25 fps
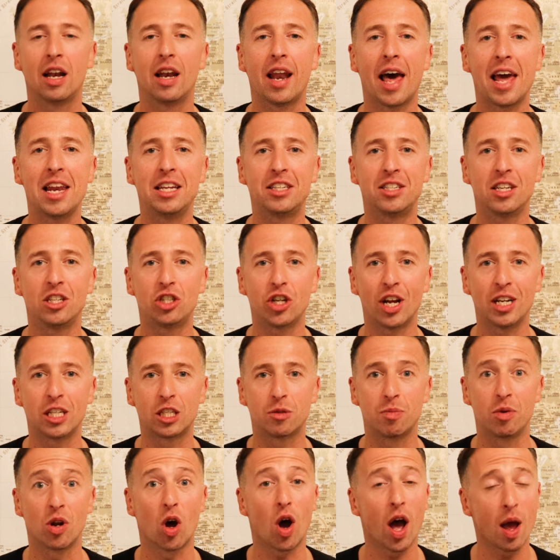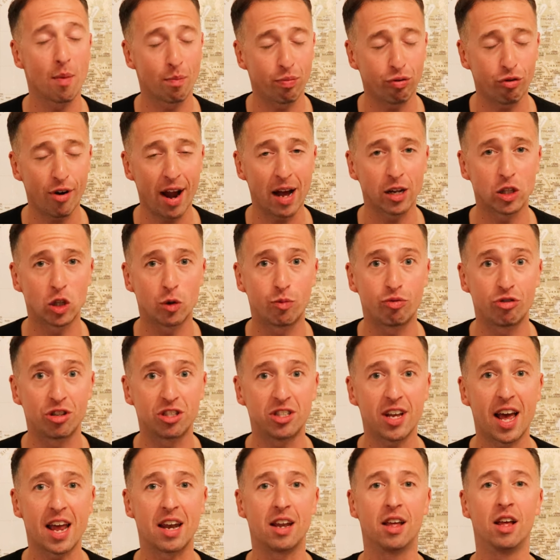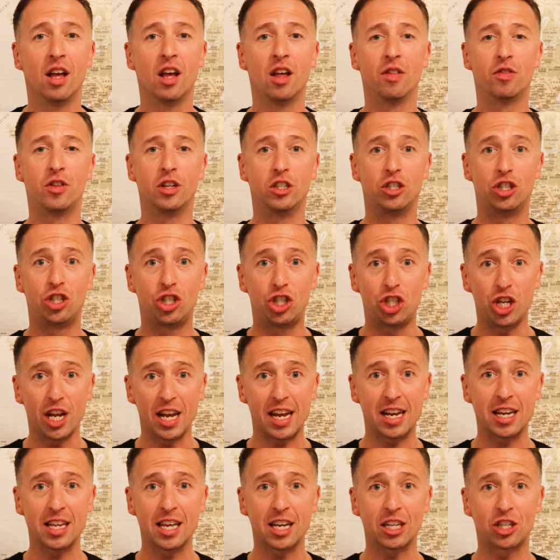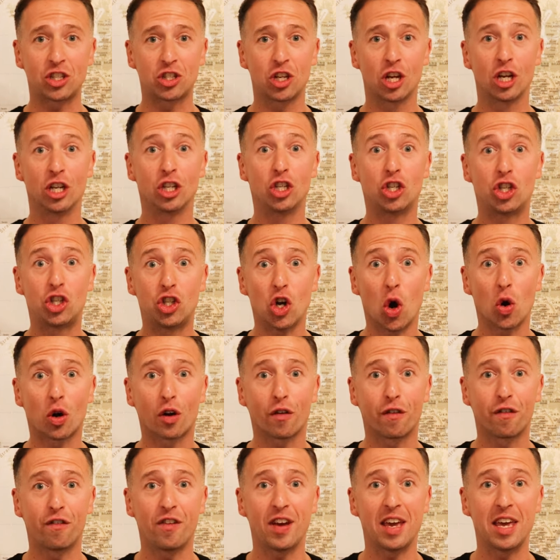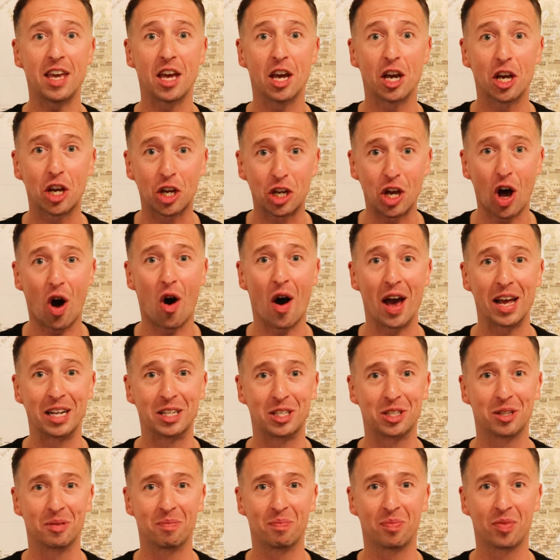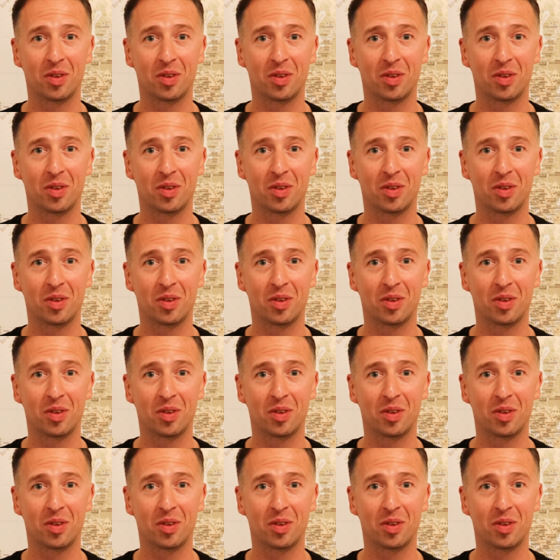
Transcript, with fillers: Ladies and gentlemen, I am proud to present the Genius Geography Guide,